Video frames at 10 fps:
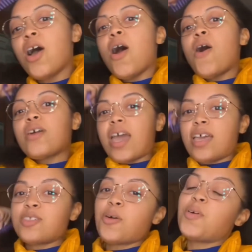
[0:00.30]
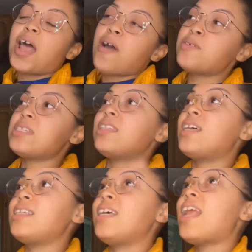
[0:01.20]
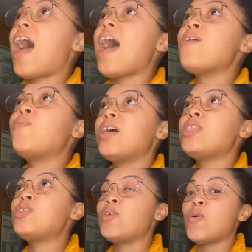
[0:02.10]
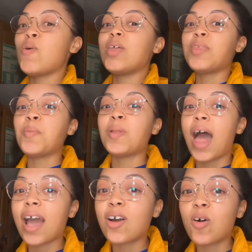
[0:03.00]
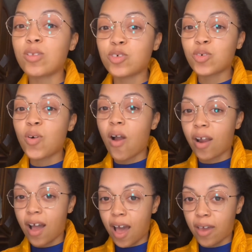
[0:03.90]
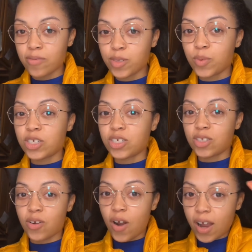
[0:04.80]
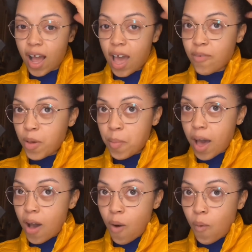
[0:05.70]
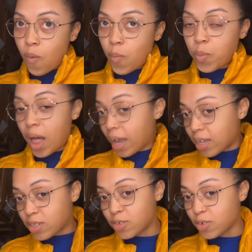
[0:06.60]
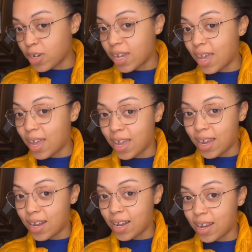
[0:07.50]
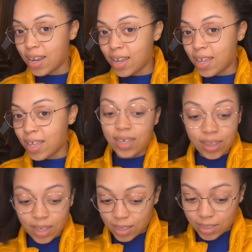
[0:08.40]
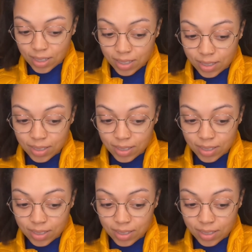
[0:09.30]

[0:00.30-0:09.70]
Okay, so when I was in London, I went to the Black Cultural Archives, which is an archive about Black history in London,